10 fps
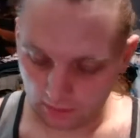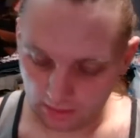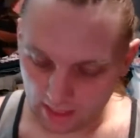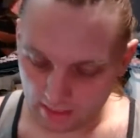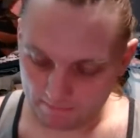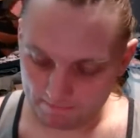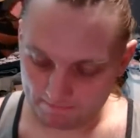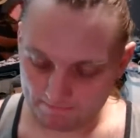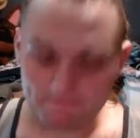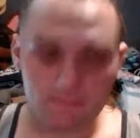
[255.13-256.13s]
yeah,
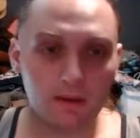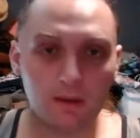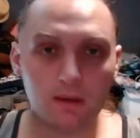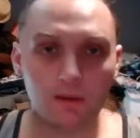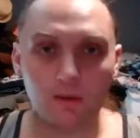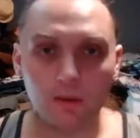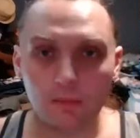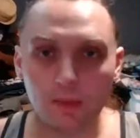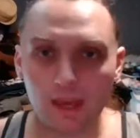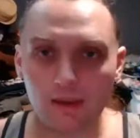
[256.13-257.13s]
no
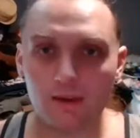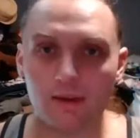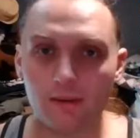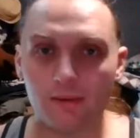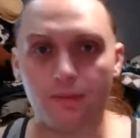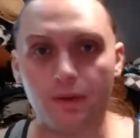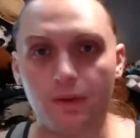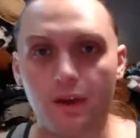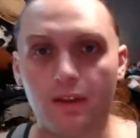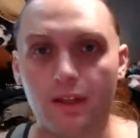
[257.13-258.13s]
Mac, no
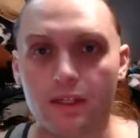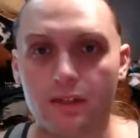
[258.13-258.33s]
college.